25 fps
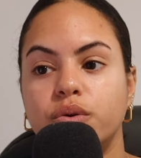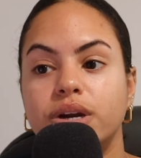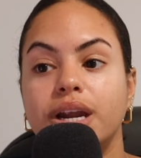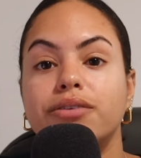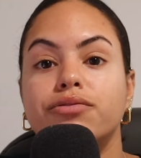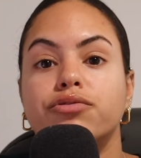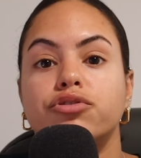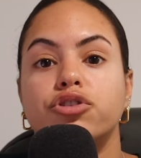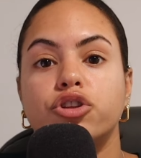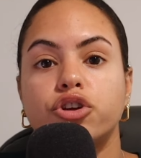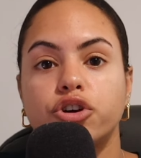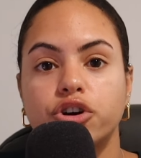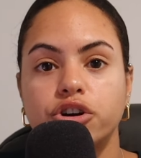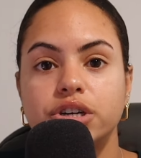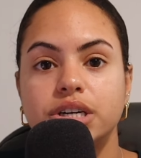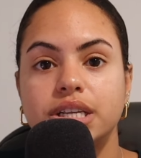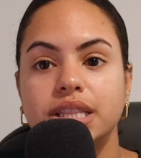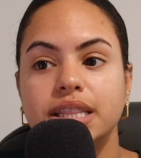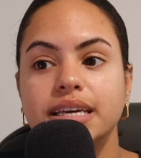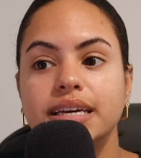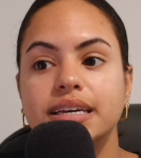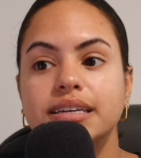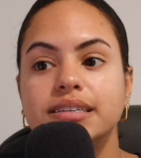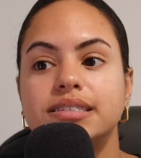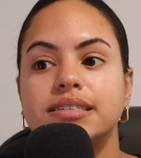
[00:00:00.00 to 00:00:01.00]
And I've learned
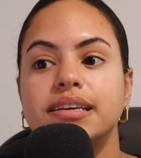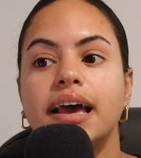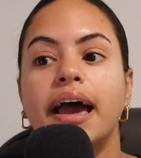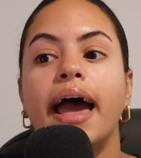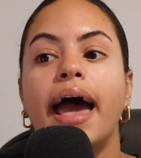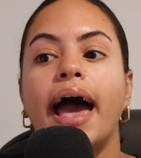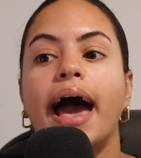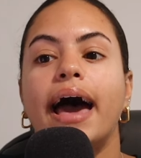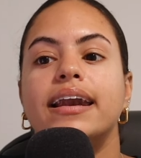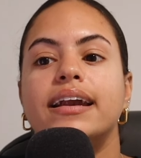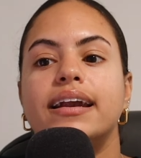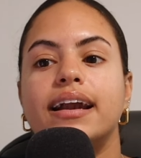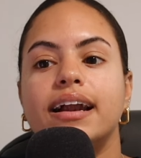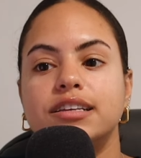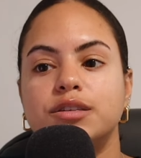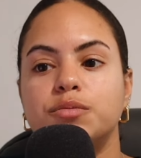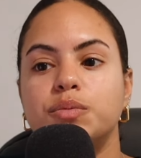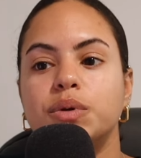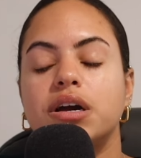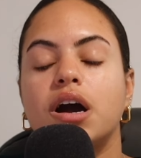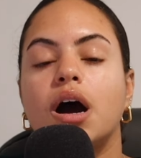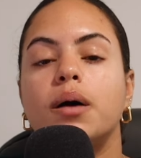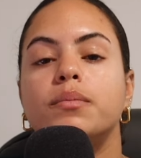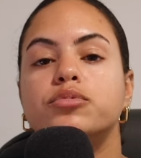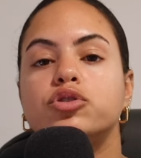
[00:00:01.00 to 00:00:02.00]
this, and it has
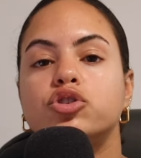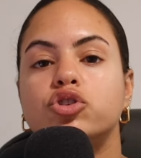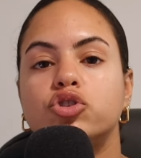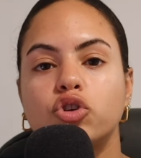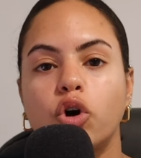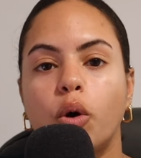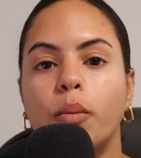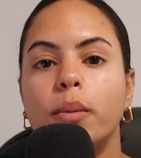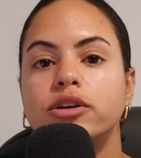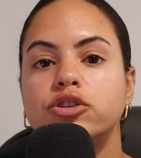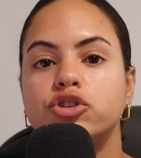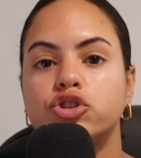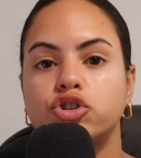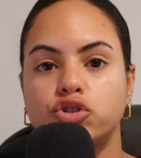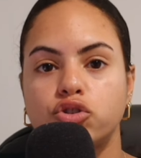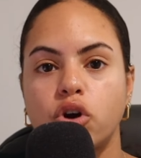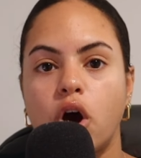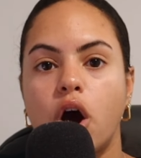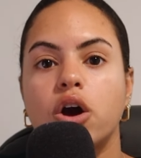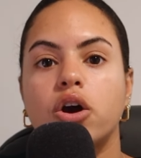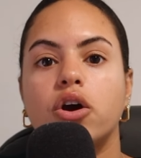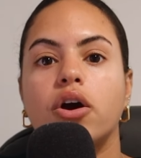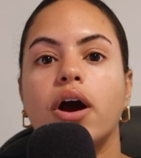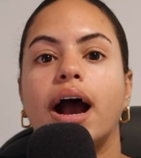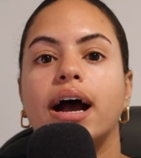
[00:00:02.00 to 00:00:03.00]
become so much
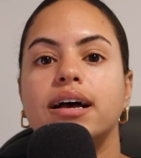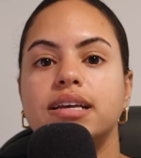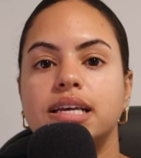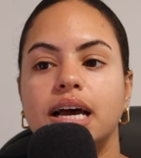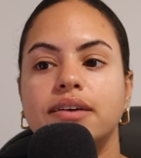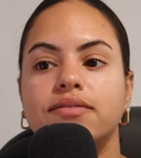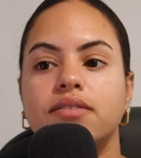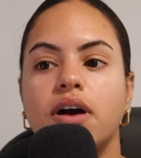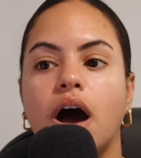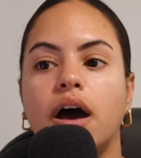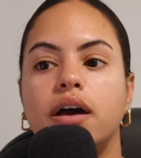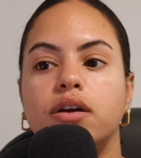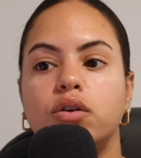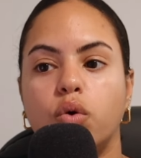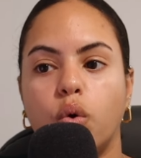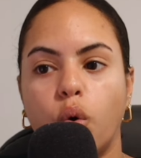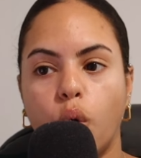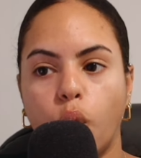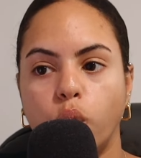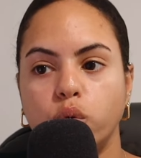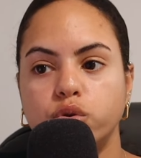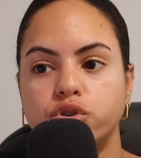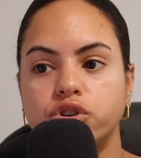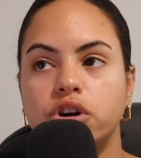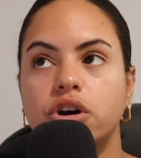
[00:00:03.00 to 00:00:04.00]
stronger as I've gotten
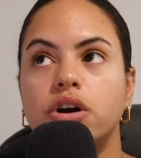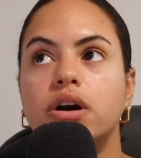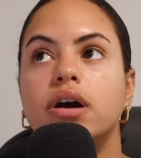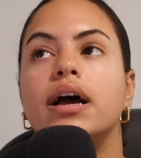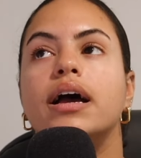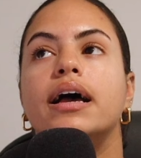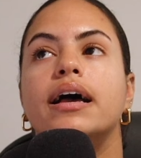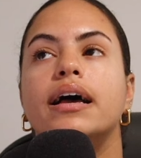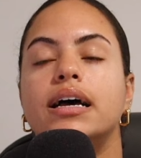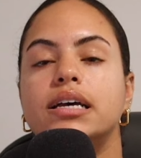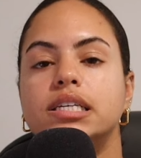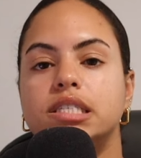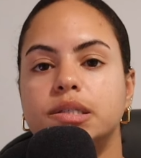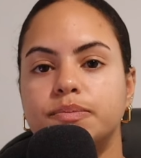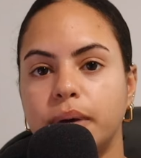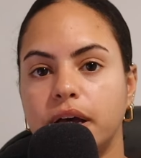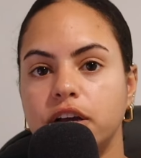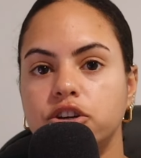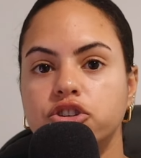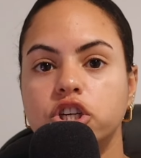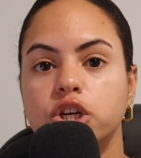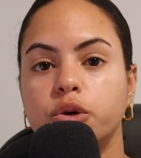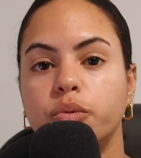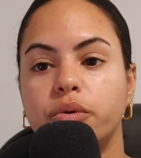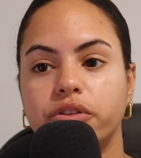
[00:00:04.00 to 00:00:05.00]
older,
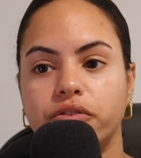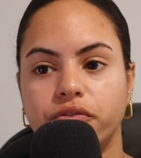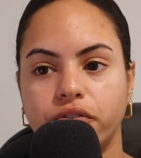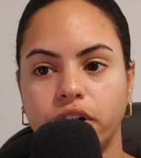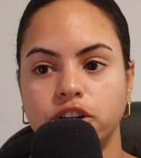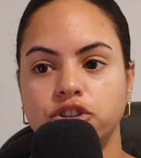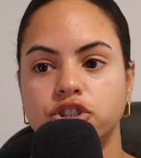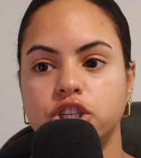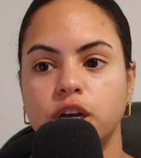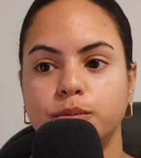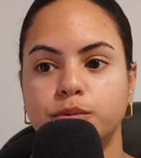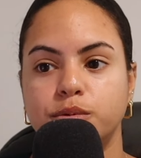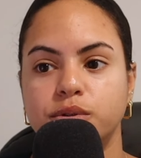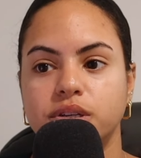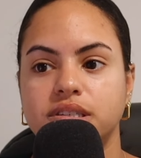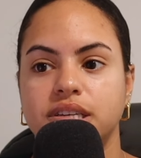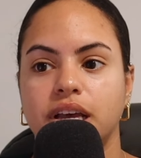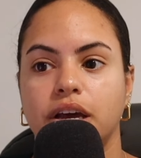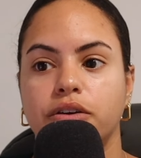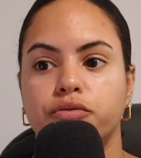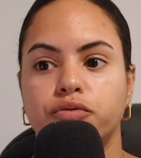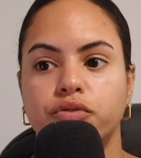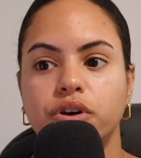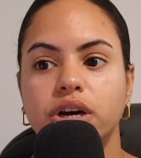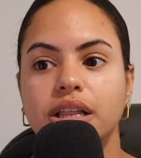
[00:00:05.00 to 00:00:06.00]
especially with friendships, because
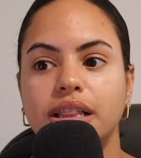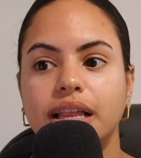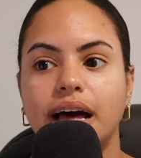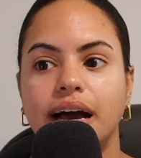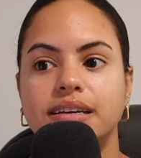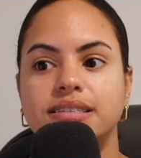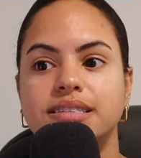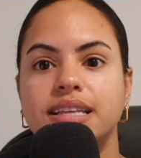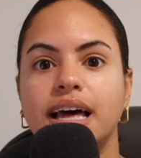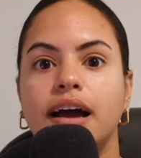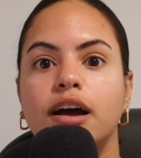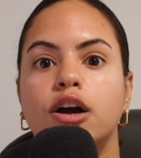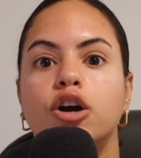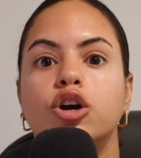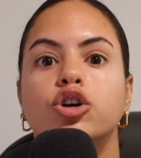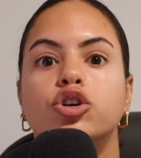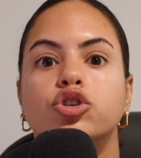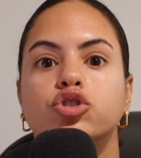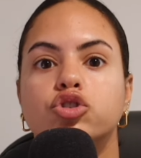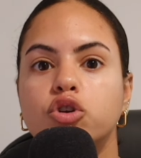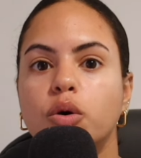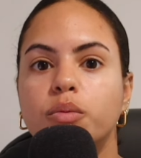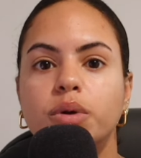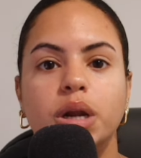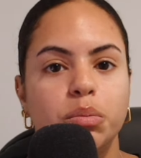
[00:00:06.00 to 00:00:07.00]
I've realized that
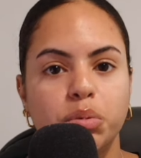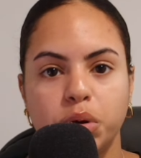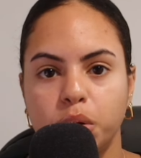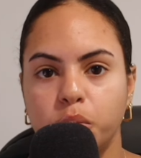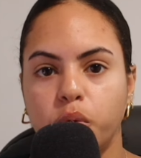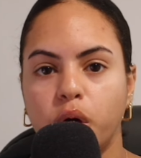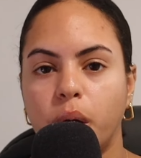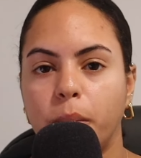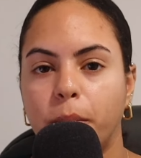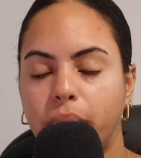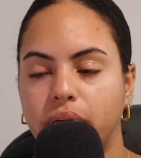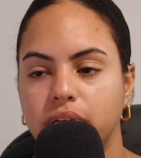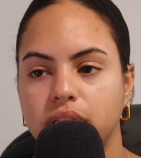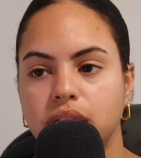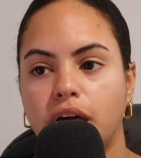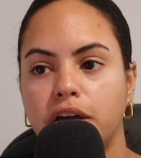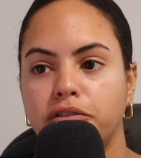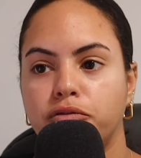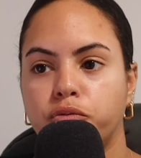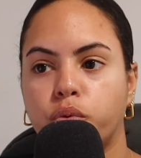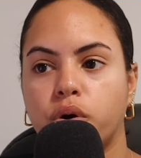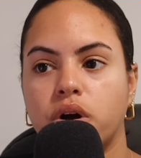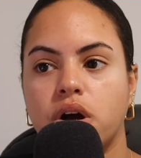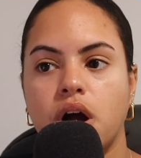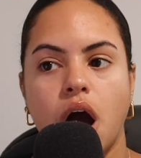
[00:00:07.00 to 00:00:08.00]
so many people in my
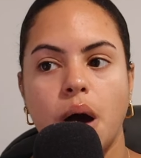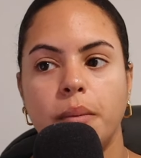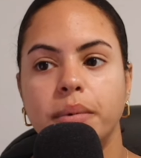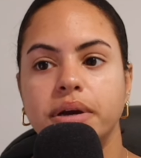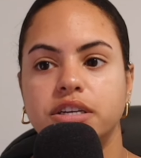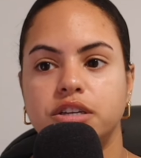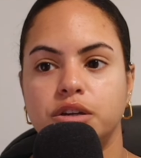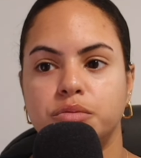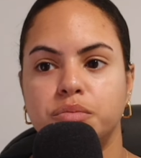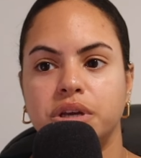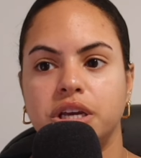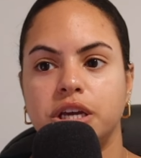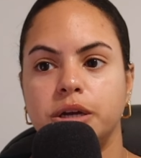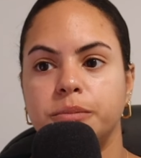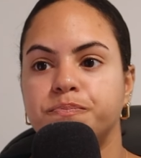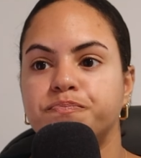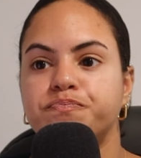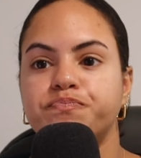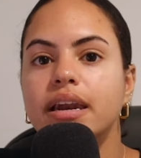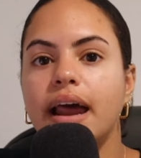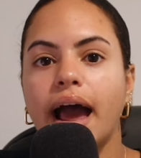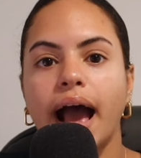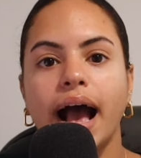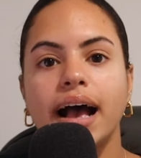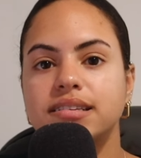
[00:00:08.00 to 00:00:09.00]
life were coming to me
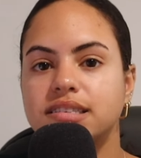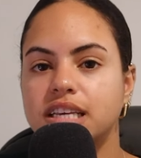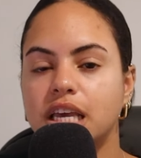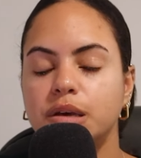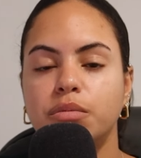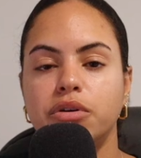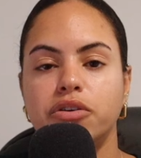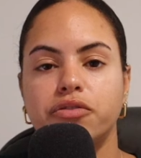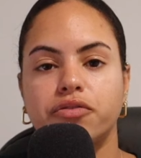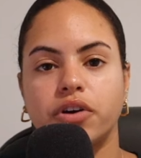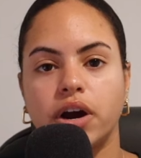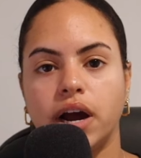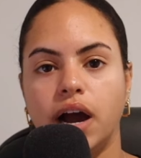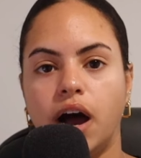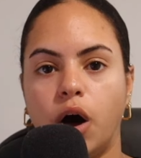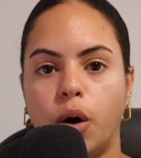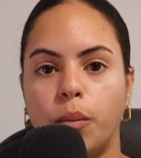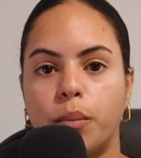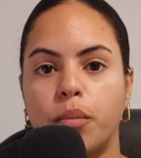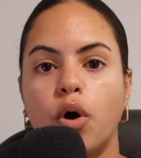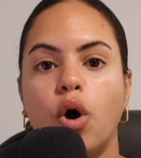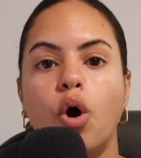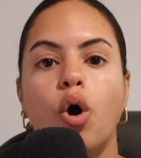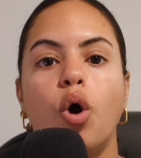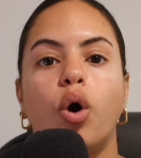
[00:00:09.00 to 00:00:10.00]
and asking me for
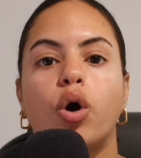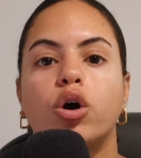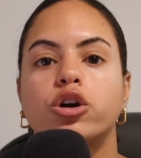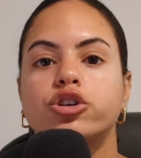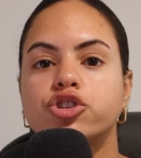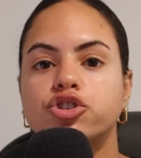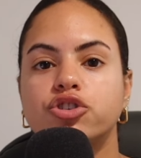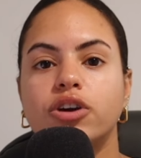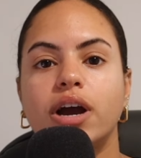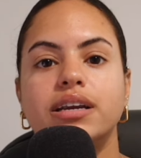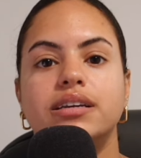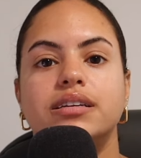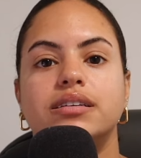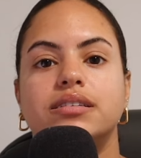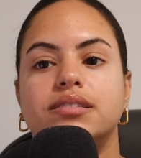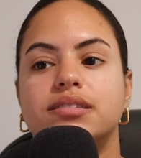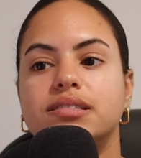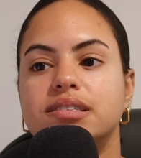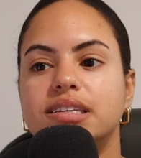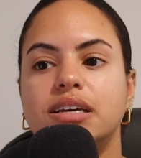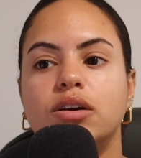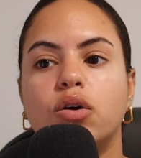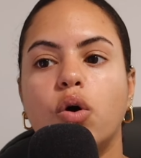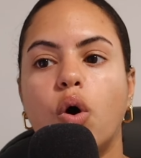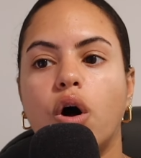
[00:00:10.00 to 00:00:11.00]
help or trying to
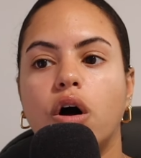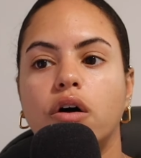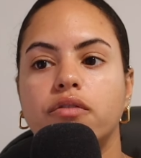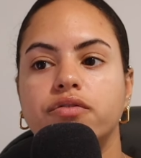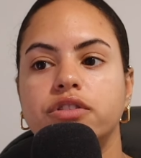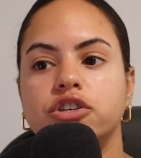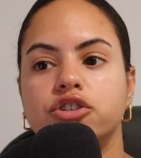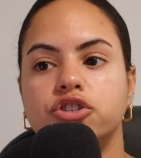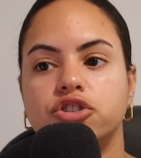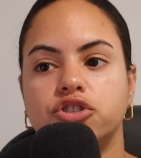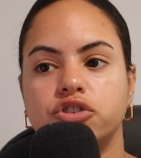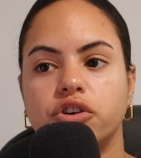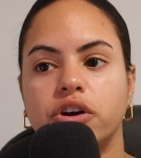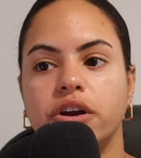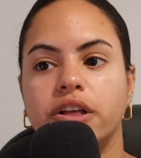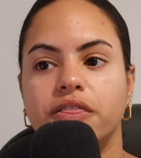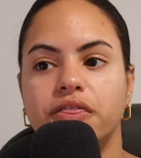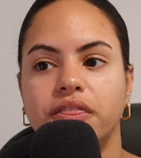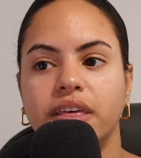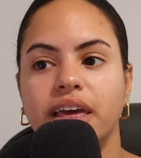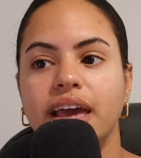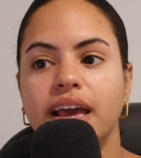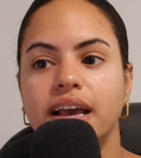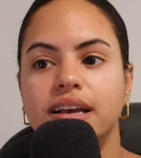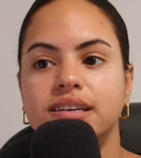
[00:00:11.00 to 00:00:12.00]
seek all of these certain
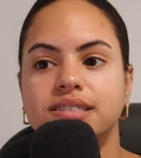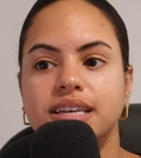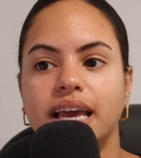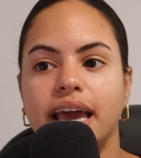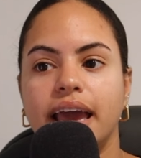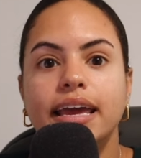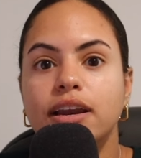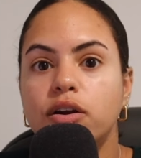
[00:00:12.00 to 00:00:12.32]
things.